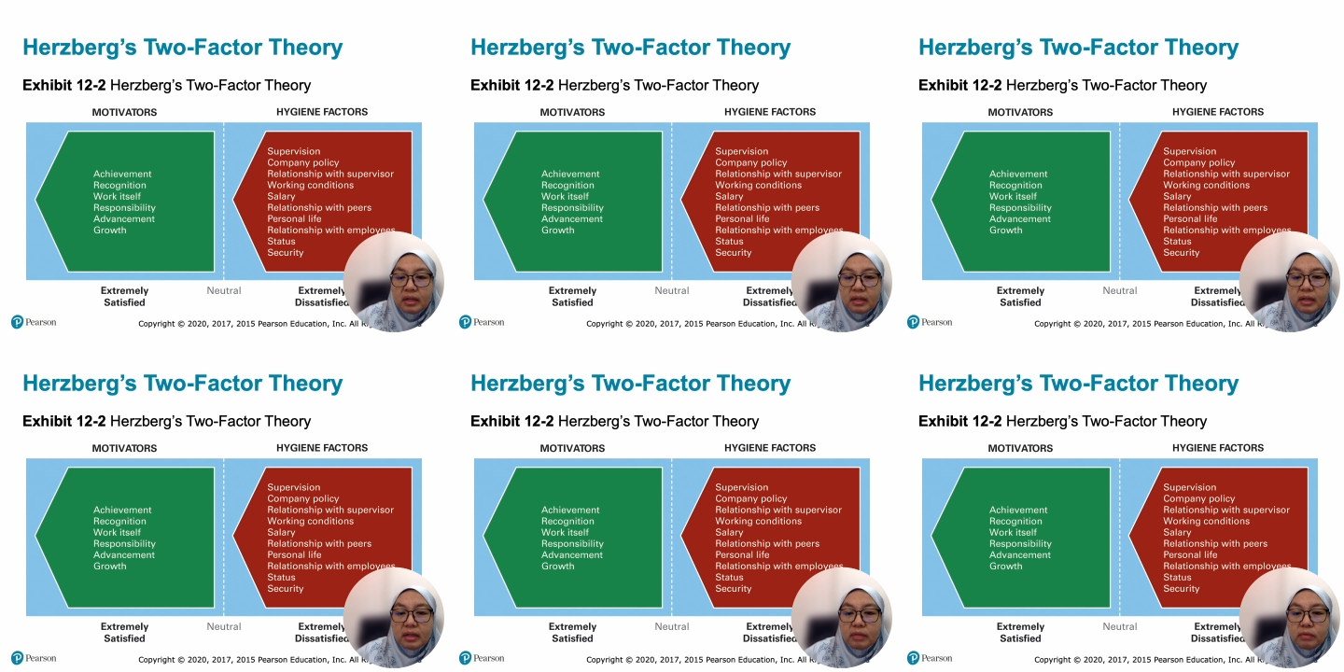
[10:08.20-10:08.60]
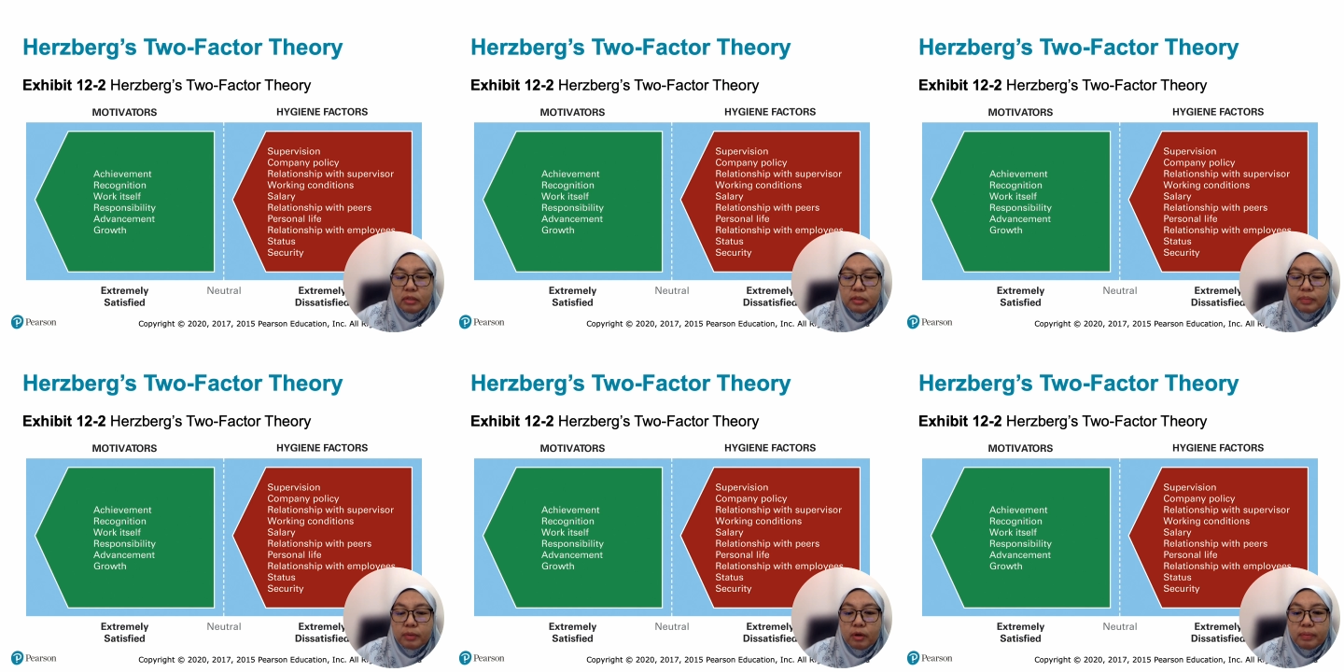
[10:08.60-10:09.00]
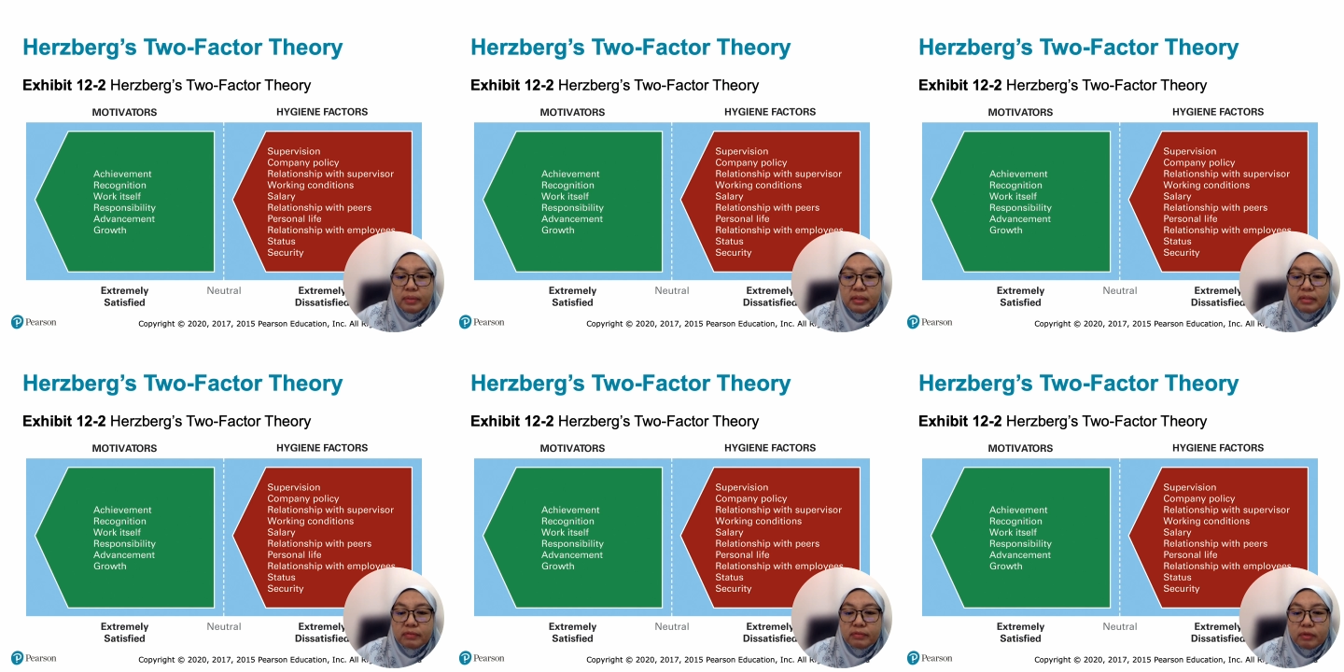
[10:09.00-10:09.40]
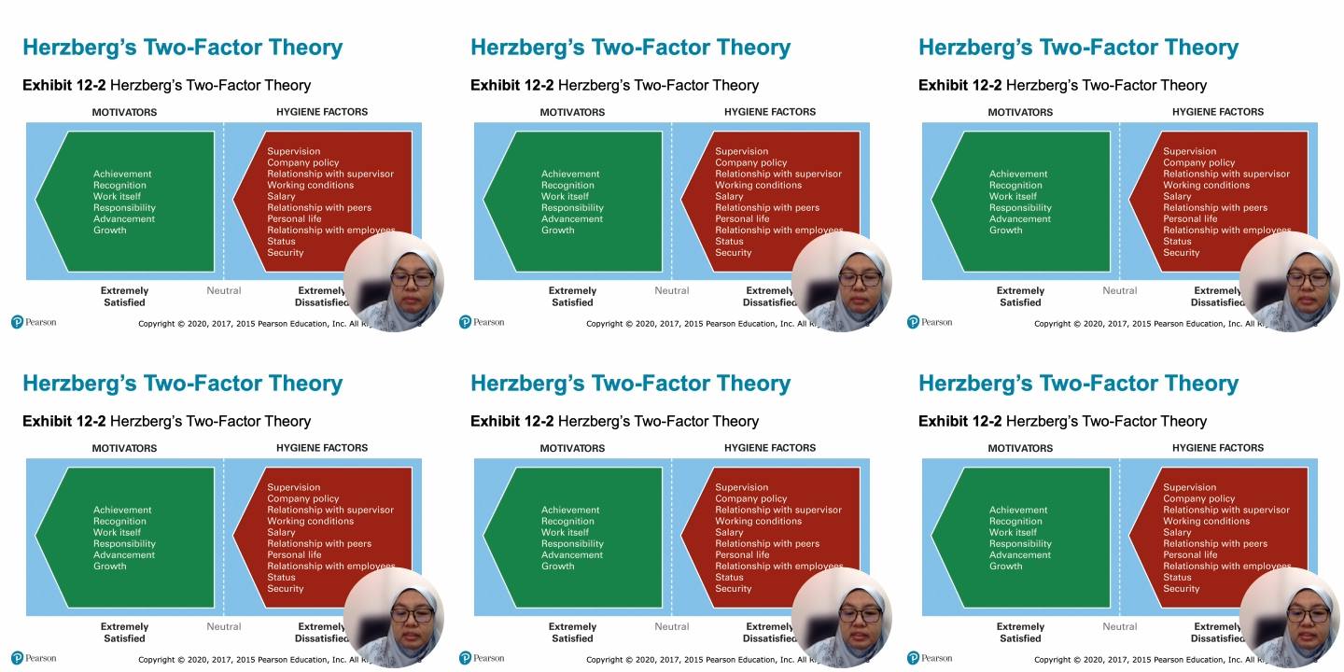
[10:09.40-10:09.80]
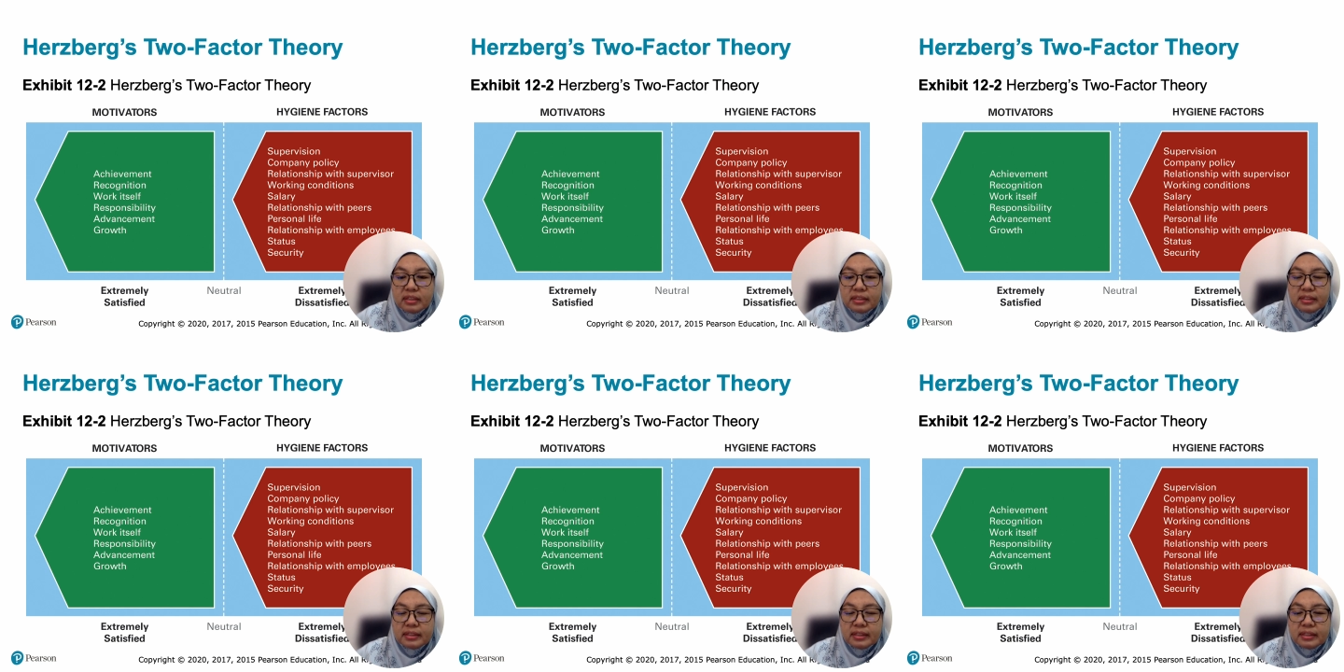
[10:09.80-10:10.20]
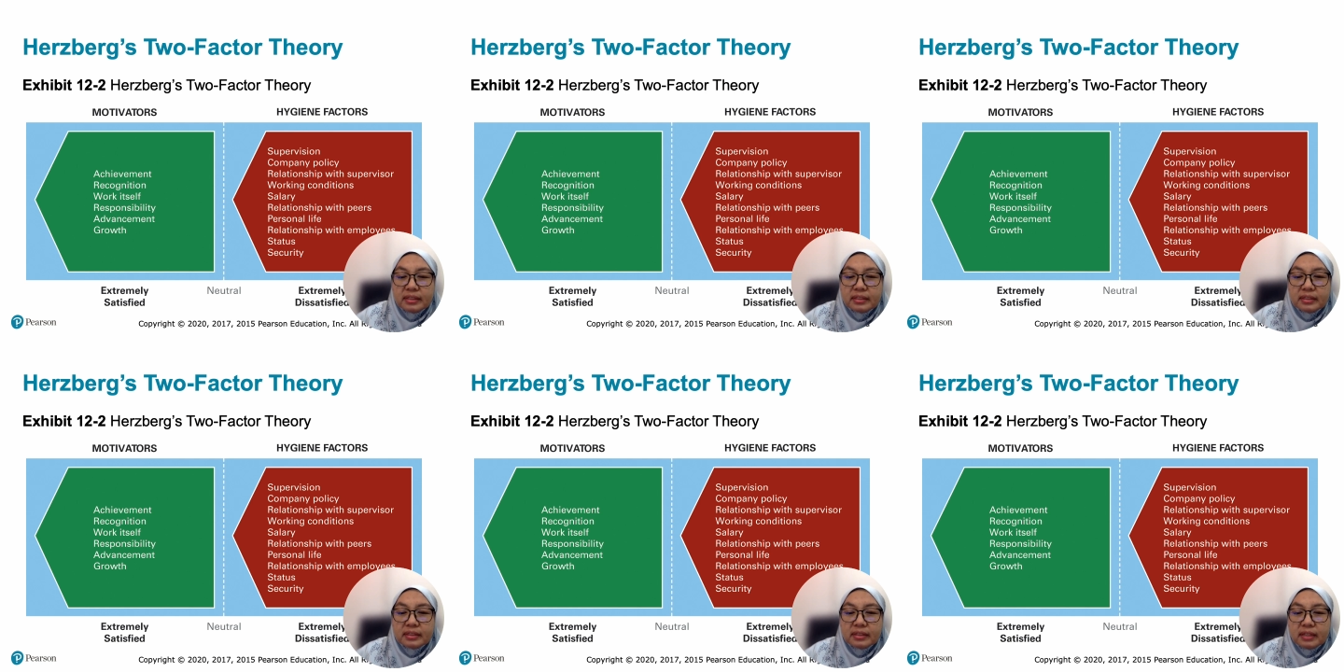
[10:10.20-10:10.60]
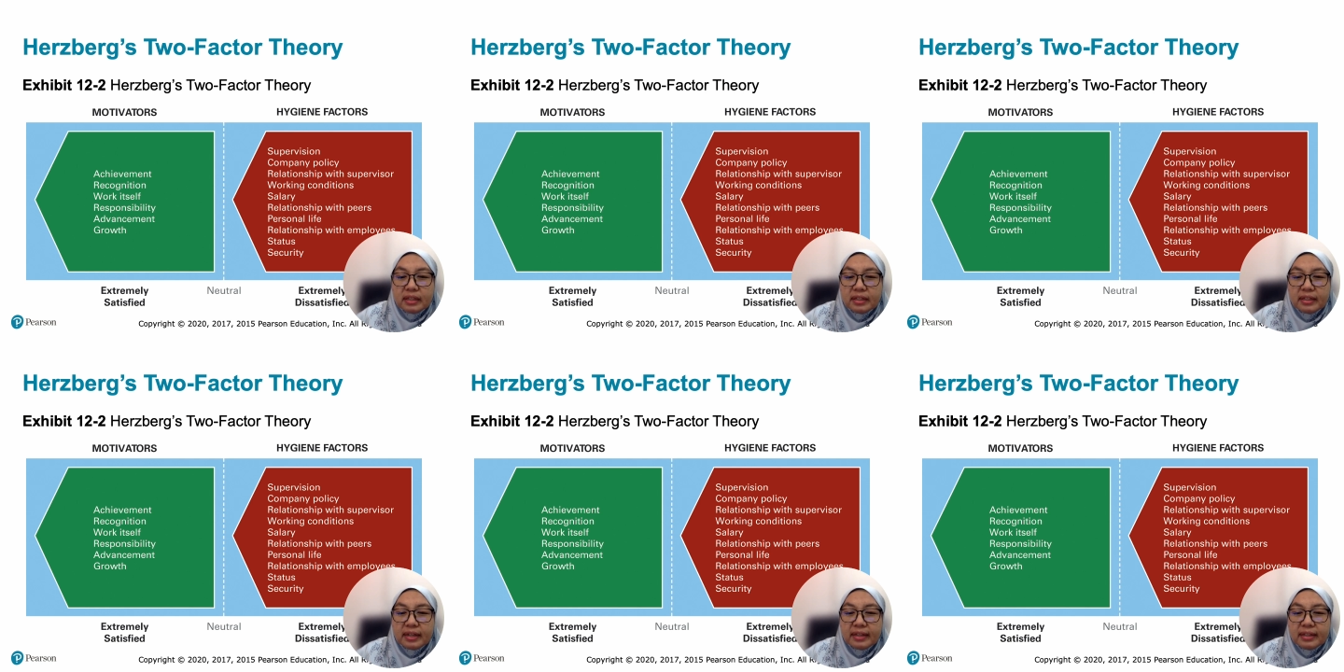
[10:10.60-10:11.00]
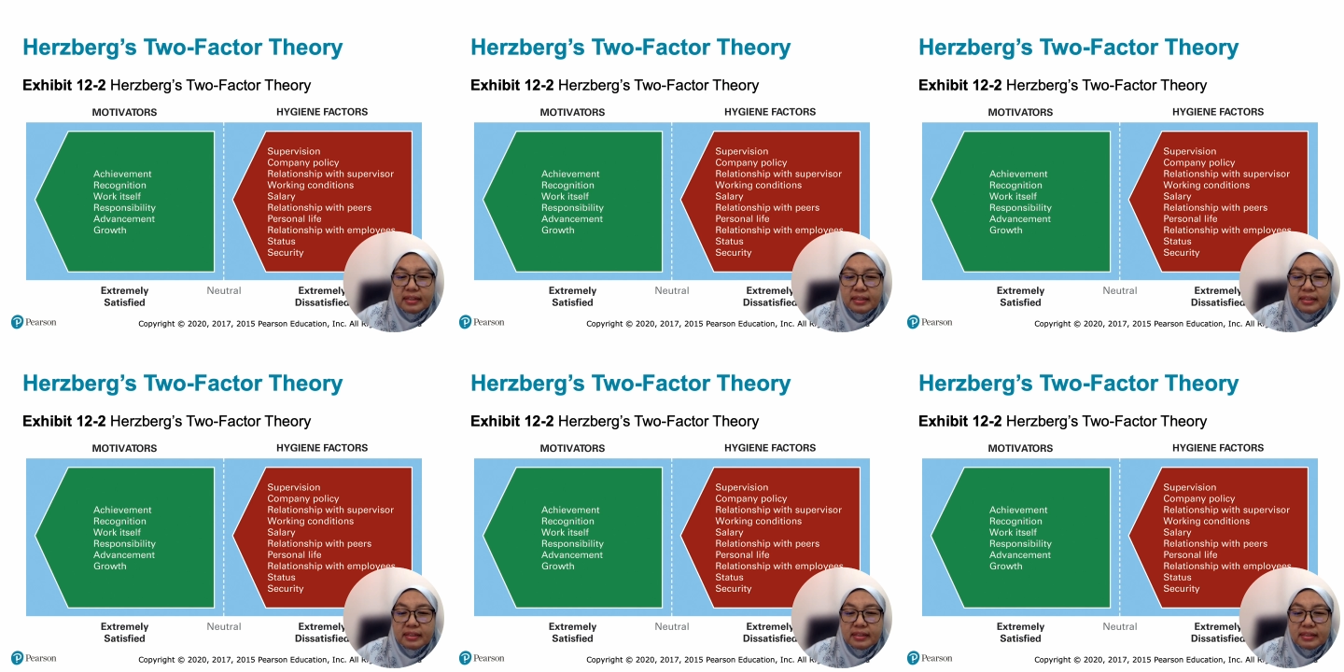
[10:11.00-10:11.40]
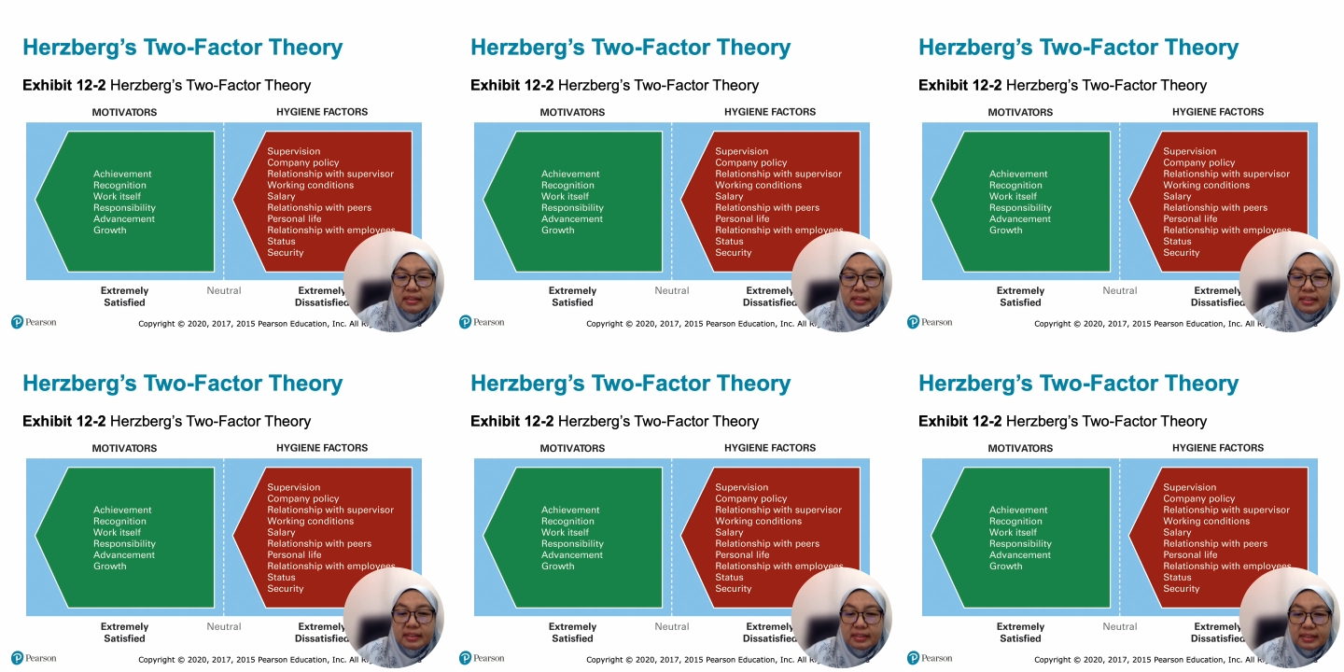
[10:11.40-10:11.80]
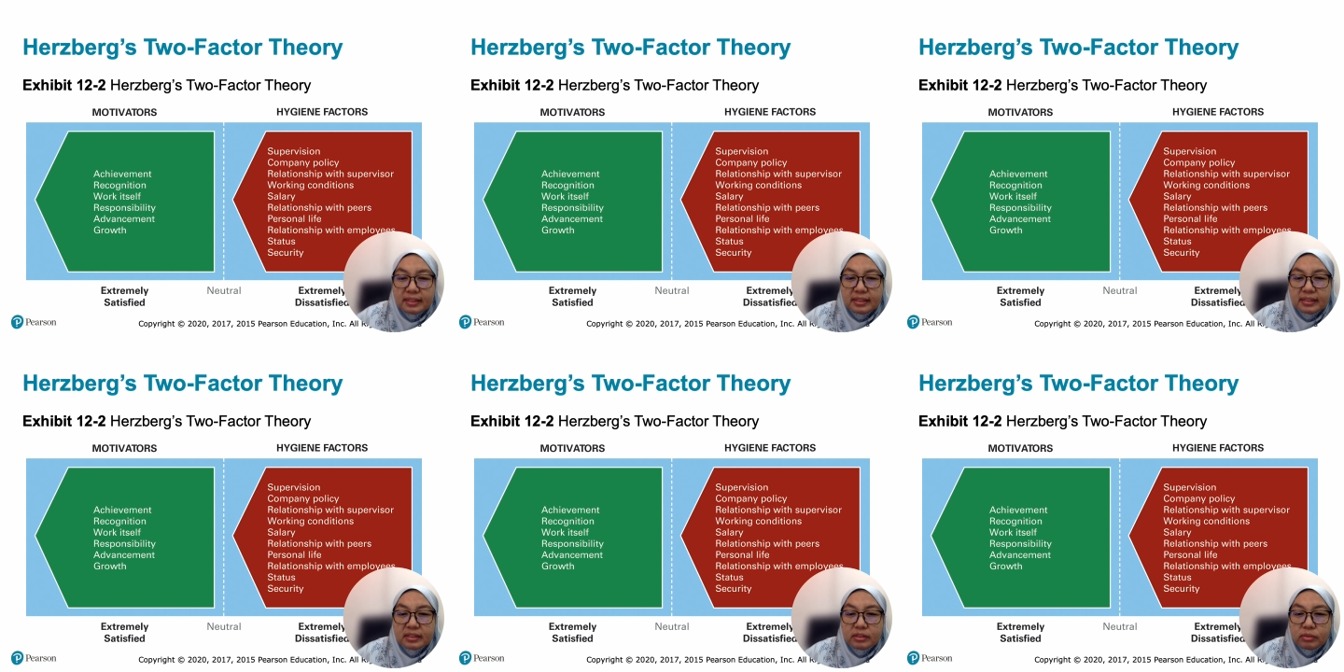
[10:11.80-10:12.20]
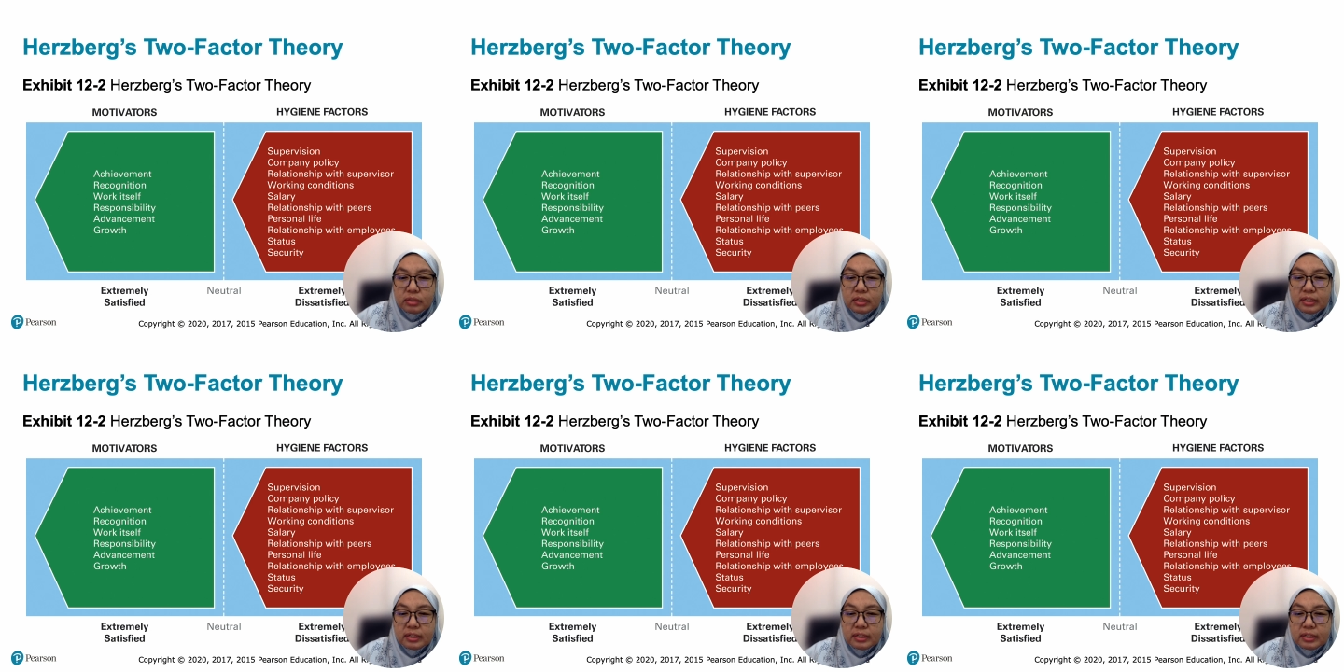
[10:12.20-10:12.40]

It was popular from the 1960s to the